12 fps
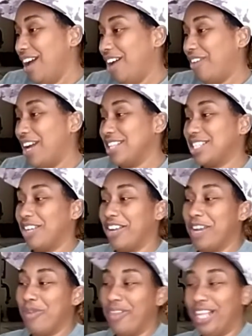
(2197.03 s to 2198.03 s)
All right, so
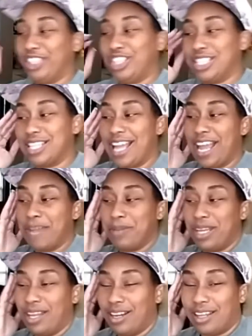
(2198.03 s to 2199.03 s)
anyone that just came
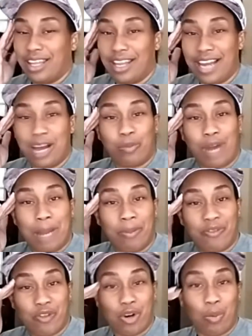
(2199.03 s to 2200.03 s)
in, again, I
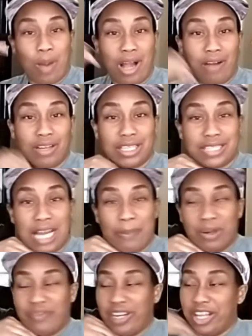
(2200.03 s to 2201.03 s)
rambled for a while at the
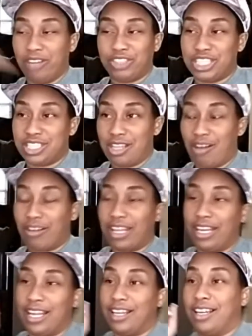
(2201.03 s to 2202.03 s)
top of the video, just
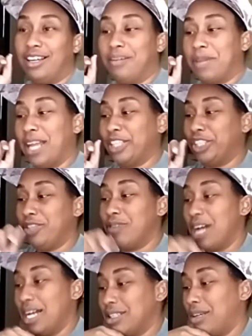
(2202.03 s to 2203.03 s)
talking and um, catching you
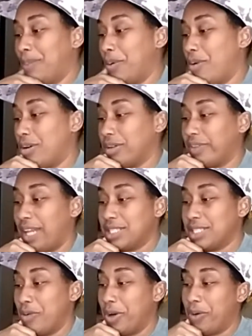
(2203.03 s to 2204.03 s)
guys up on all the
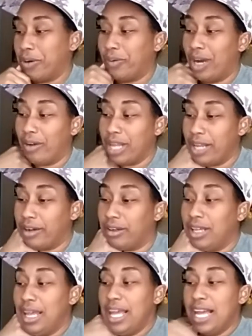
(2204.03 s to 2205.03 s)
things going on around
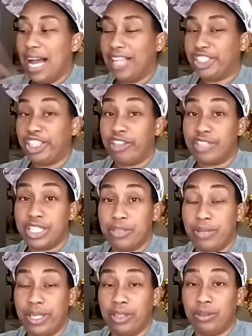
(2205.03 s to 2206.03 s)
here. I shared
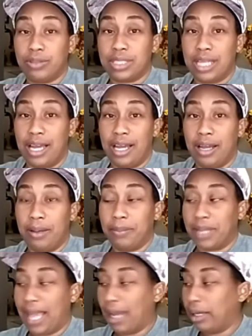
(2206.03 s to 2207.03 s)
two deals,
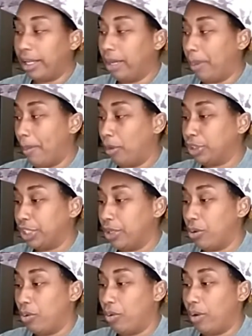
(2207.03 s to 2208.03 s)
um, Catalina
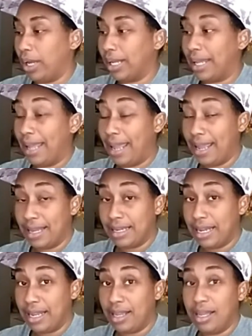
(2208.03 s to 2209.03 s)
promotion on
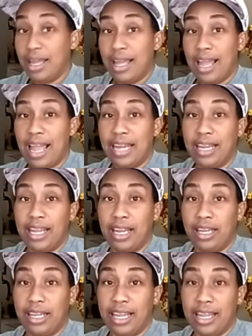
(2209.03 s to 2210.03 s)
candy, and
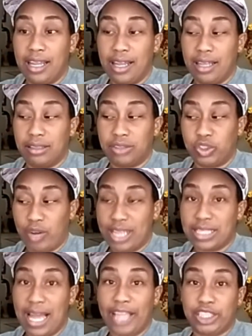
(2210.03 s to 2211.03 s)
then the
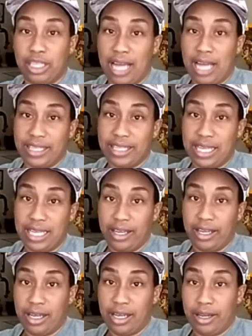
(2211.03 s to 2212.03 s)
transaction I
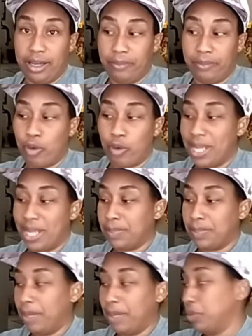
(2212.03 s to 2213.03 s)
did um, for
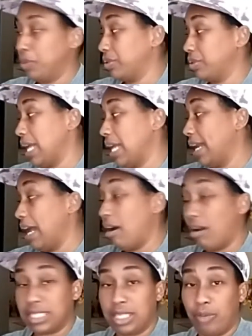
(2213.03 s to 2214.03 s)
my spend boosters. And I
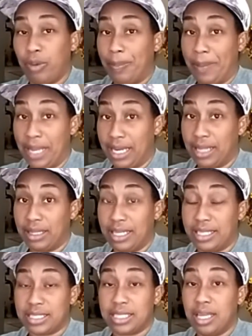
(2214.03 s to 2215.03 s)
honestly repeated
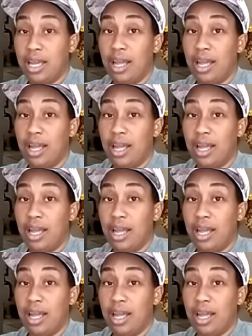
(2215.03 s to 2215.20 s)
this